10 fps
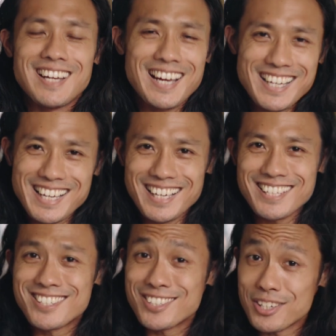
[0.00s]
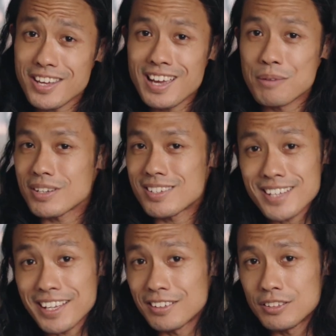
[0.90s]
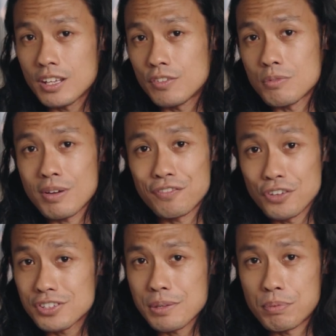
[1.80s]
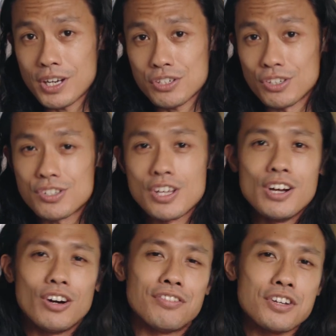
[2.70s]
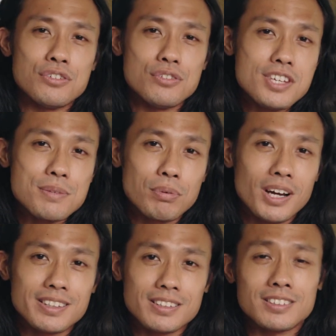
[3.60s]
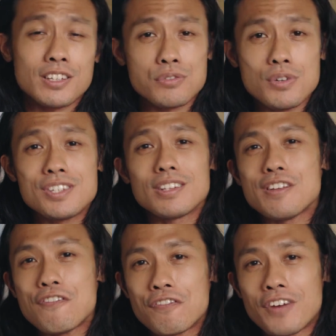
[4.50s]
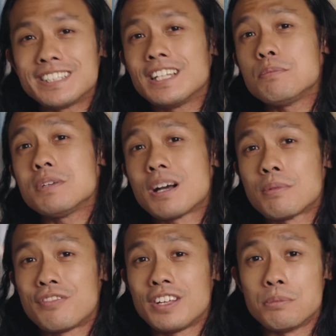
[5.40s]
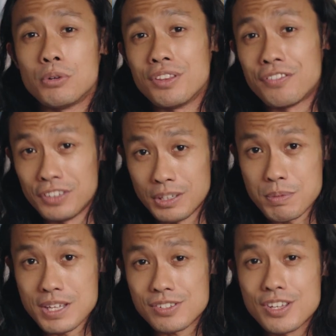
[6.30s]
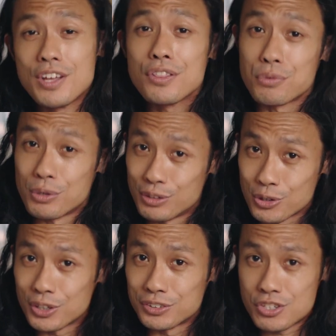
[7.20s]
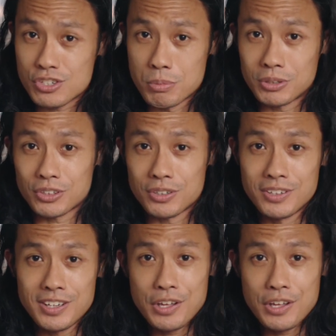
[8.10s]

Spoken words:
Hi guys, today I'm excited to give you my first impressions of a unique product that has recently finally become available in the Philippines through a local distributor.